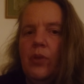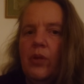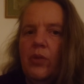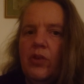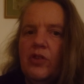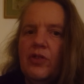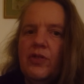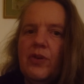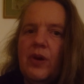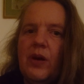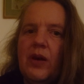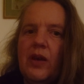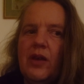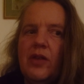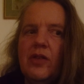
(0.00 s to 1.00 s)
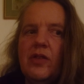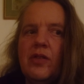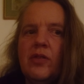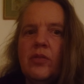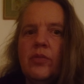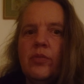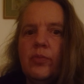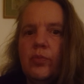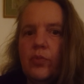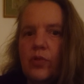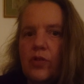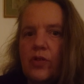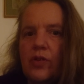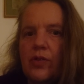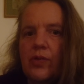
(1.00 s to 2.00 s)
which I find
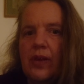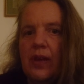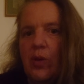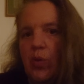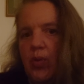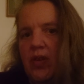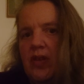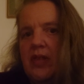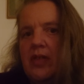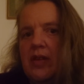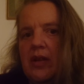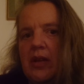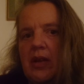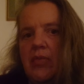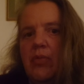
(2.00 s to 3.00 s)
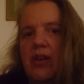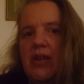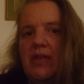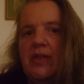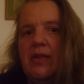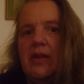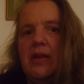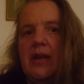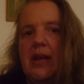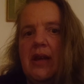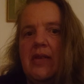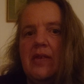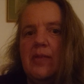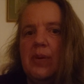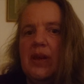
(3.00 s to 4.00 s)
sort of increasingly recently
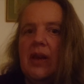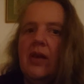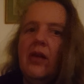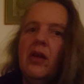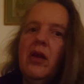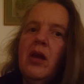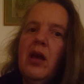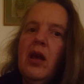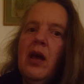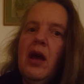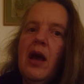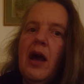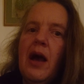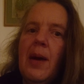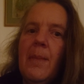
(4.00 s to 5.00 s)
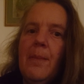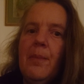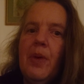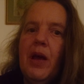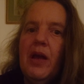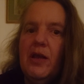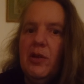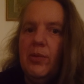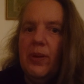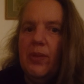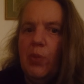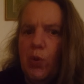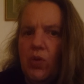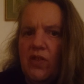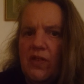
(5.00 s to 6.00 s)
has been a little bit
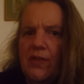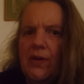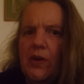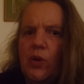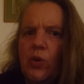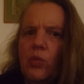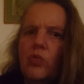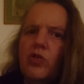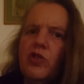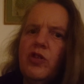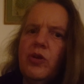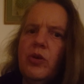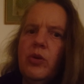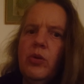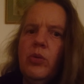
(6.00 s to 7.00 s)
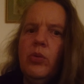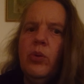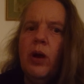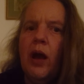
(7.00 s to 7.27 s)
more difficult to